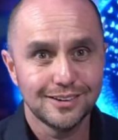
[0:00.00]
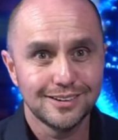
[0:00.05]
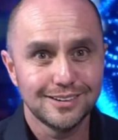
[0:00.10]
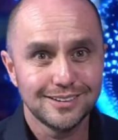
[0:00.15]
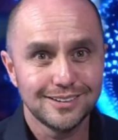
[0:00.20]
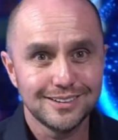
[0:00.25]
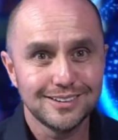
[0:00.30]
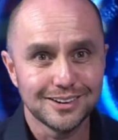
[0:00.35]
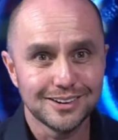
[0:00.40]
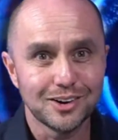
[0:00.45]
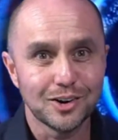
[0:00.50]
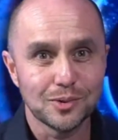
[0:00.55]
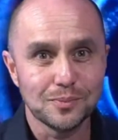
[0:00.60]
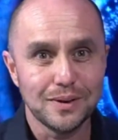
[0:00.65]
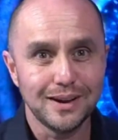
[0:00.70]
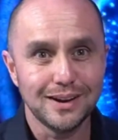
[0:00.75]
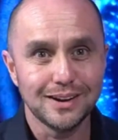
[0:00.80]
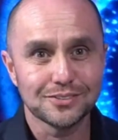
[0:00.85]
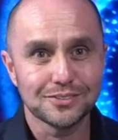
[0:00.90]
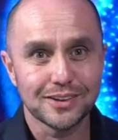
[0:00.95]
Yeah. You know what I
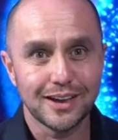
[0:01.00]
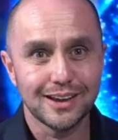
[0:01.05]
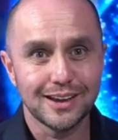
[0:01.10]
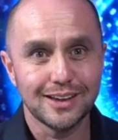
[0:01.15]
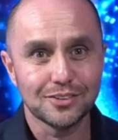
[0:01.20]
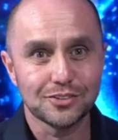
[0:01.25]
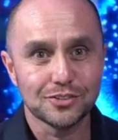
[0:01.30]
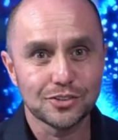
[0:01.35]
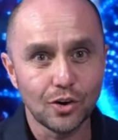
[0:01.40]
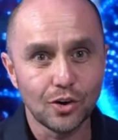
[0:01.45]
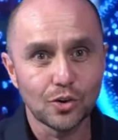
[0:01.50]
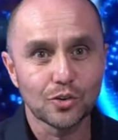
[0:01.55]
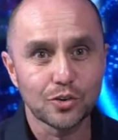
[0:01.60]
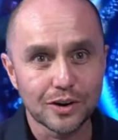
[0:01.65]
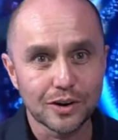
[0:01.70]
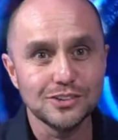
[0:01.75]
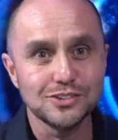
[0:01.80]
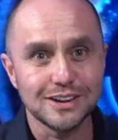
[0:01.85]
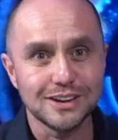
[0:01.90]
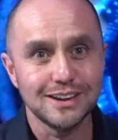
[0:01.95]
mean? It's like it's so
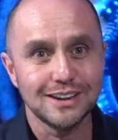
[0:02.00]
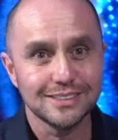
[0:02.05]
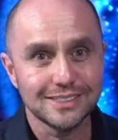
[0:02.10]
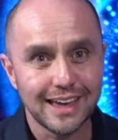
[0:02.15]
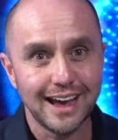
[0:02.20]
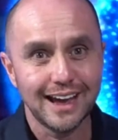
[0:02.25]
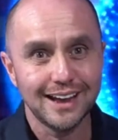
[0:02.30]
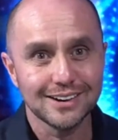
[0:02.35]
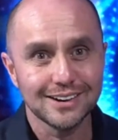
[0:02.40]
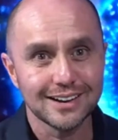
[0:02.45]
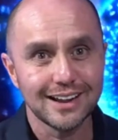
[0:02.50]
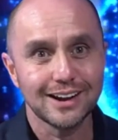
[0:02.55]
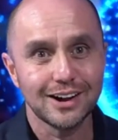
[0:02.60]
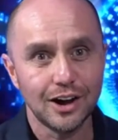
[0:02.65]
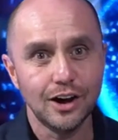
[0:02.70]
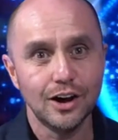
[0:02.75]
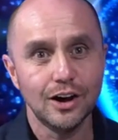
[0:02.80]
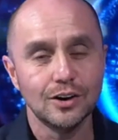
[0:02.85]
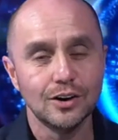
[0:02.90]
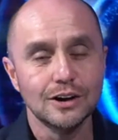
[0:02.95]
cringy that you're like,
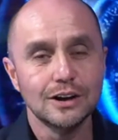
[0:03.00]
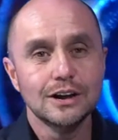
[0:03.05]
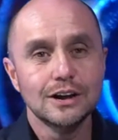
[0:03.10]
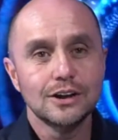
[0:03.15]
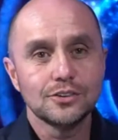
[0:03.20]
oh.